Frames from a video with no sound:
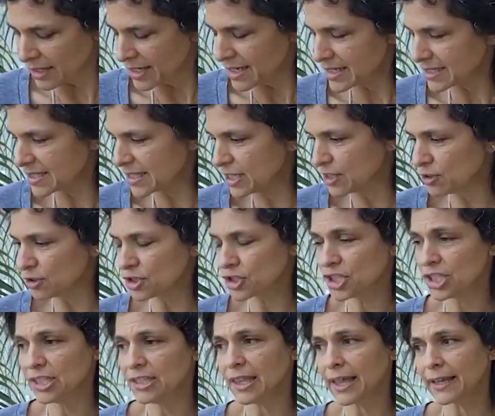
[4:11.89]
Is he or
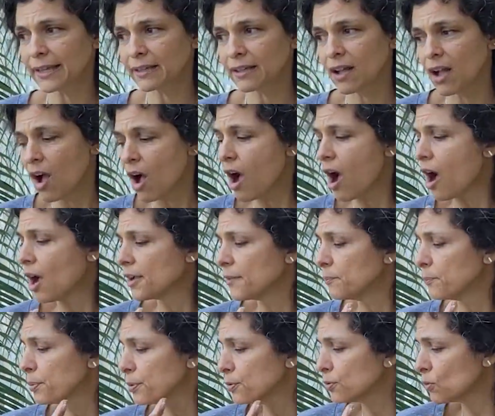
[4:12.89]
she
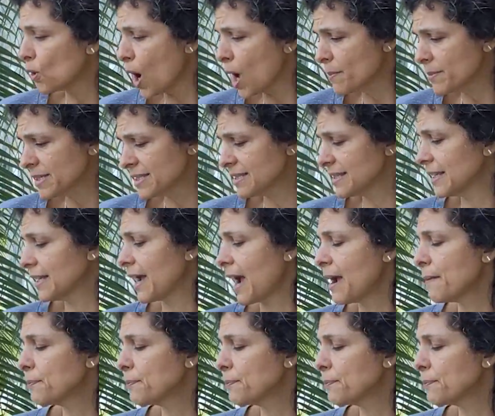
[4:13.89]
promising, I